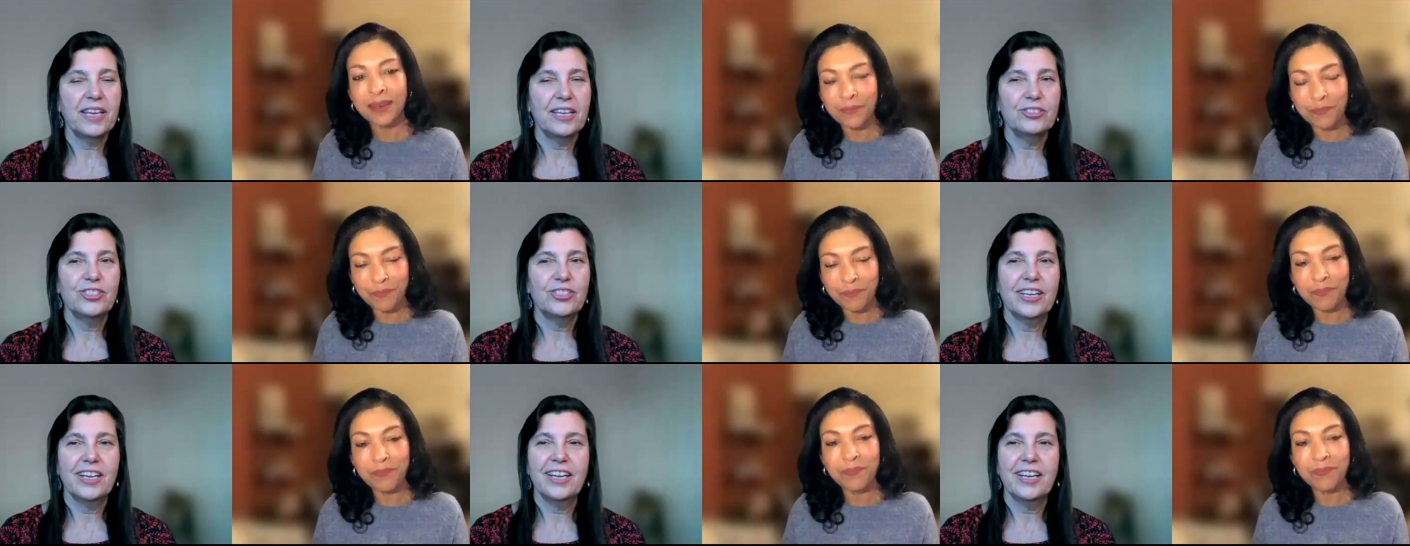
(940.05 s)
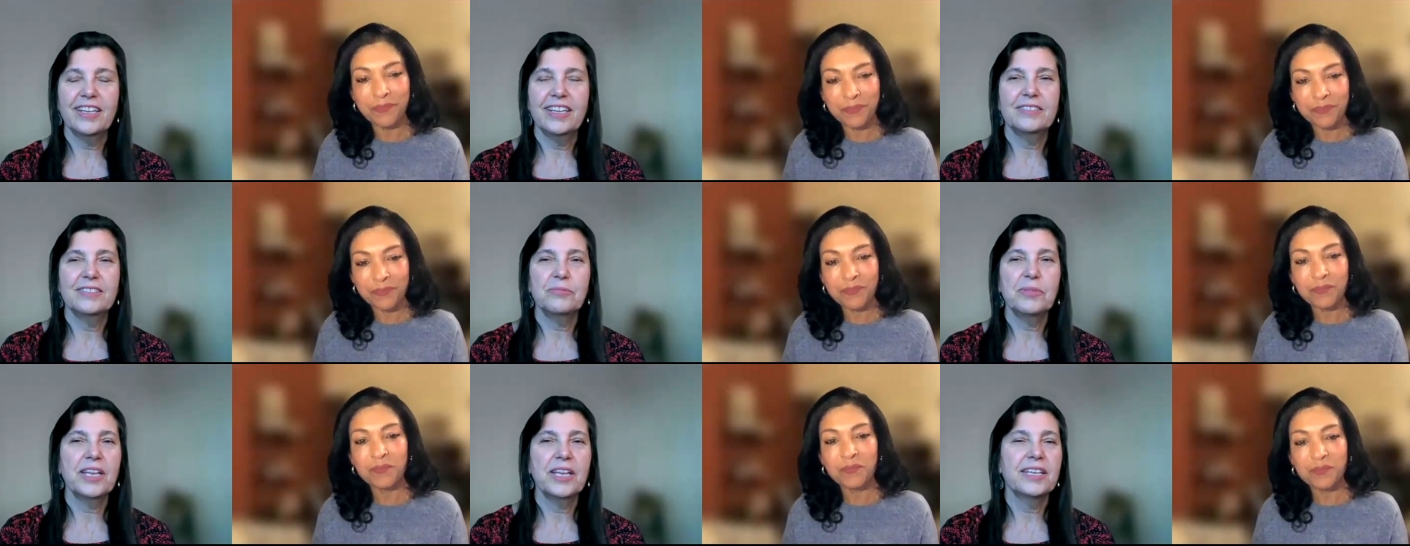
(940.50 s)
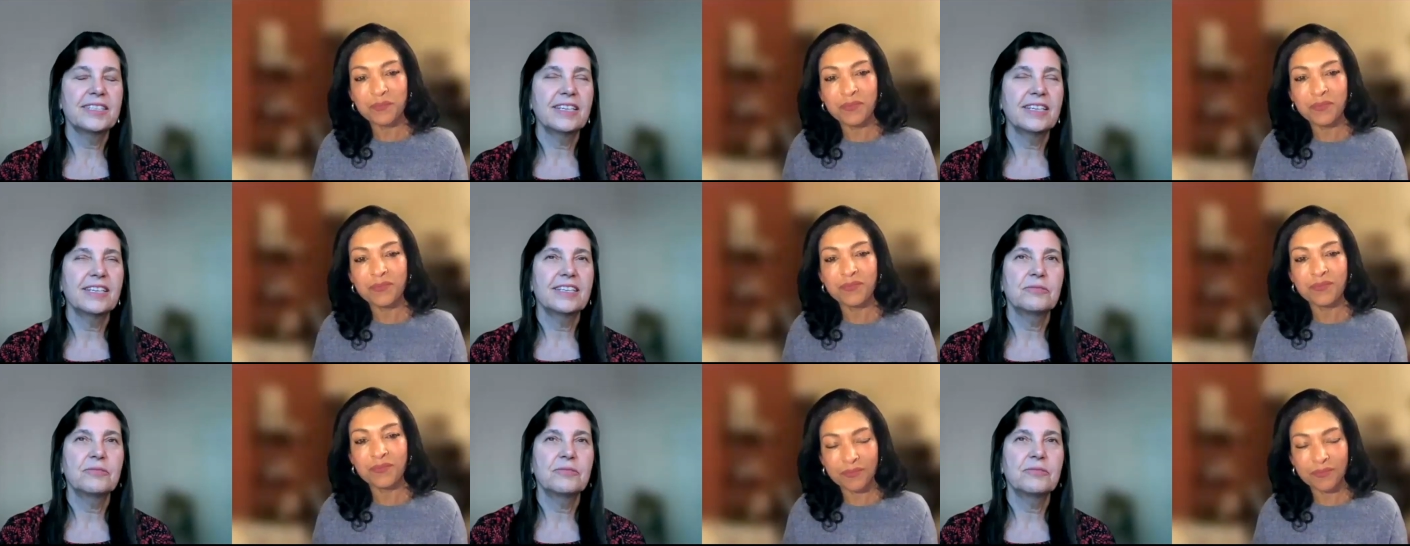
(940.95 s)
Speaker 1: and we
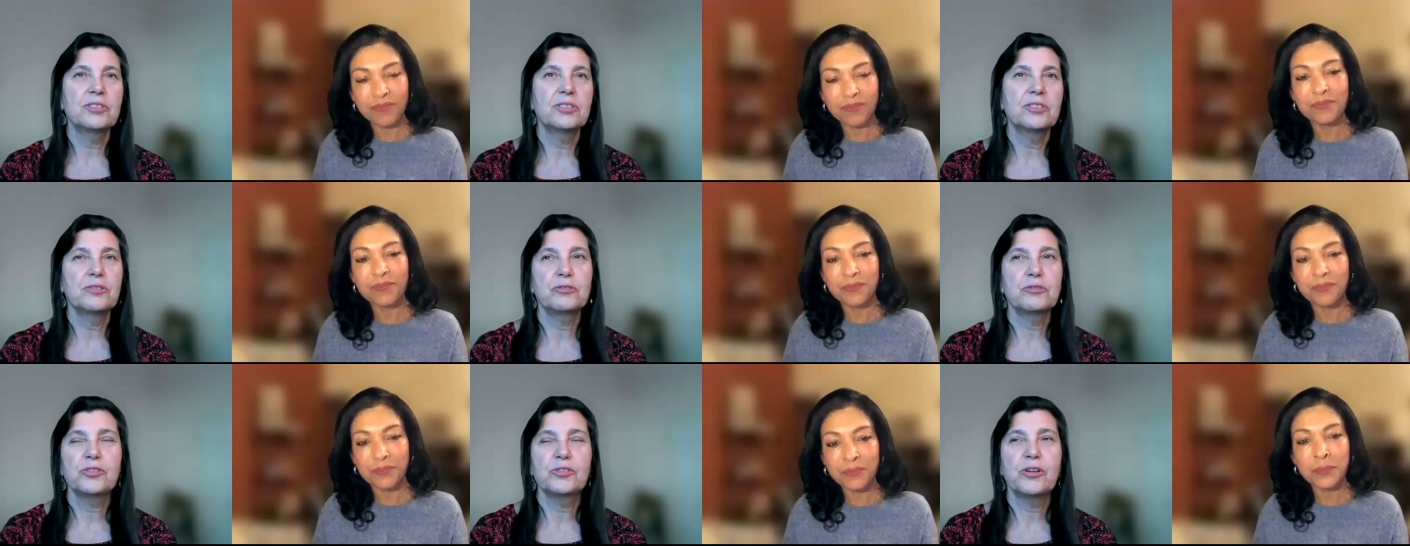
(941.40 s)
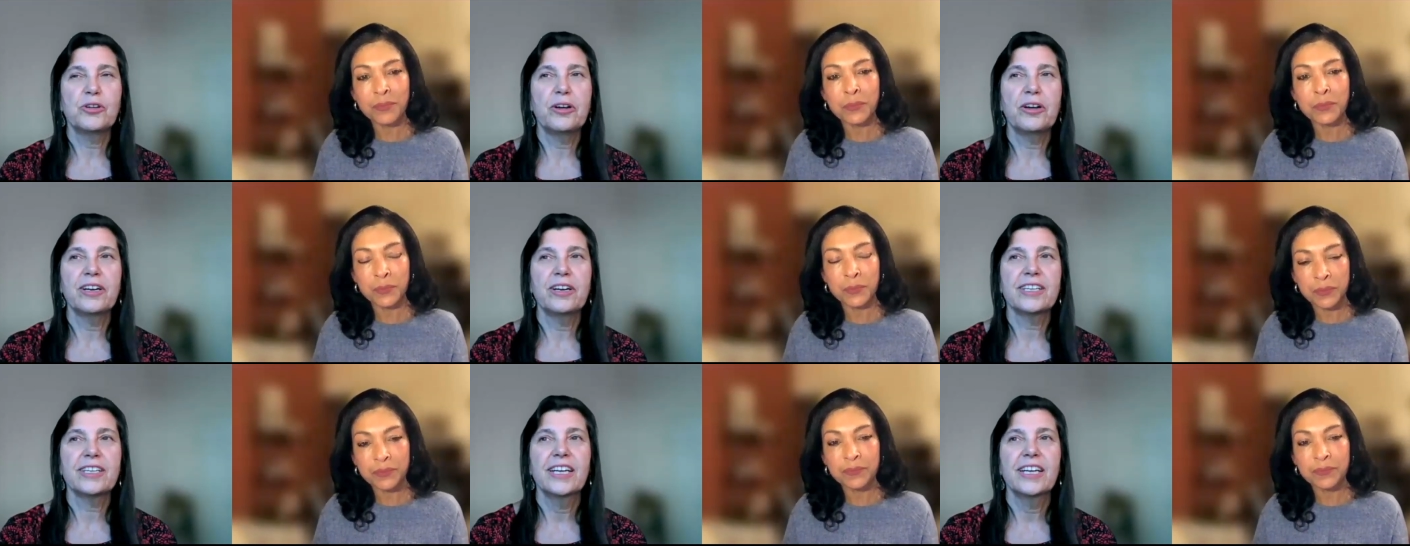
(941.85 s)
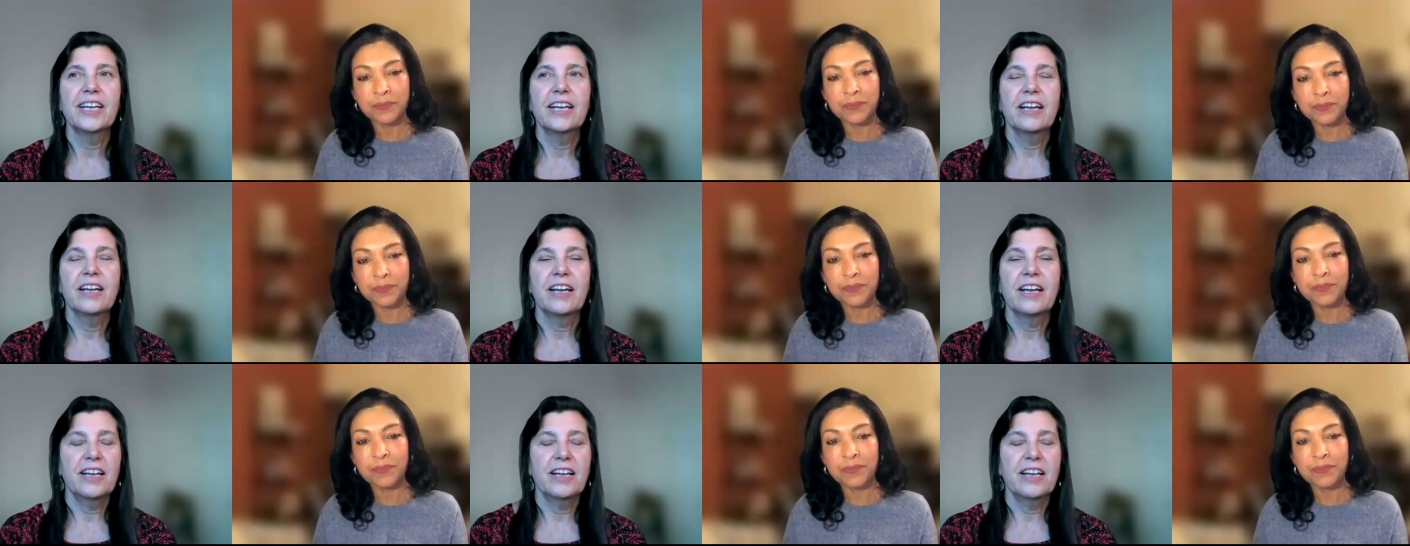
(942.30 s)
had a, a wonderful talk
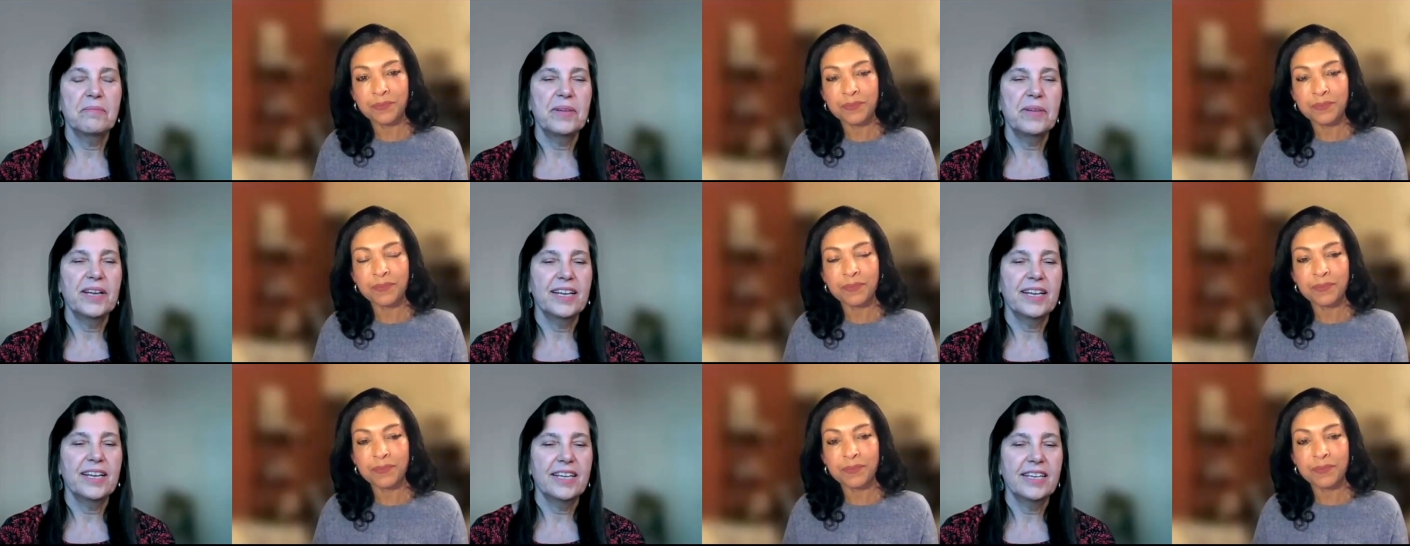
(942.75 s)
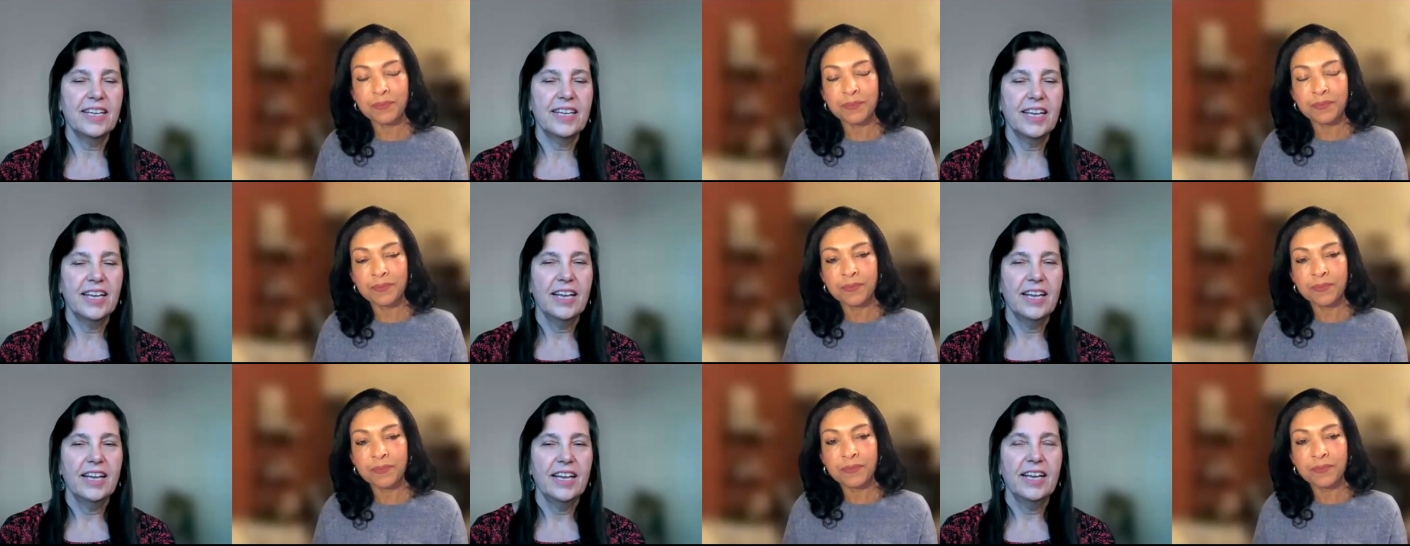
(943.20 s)
uh, by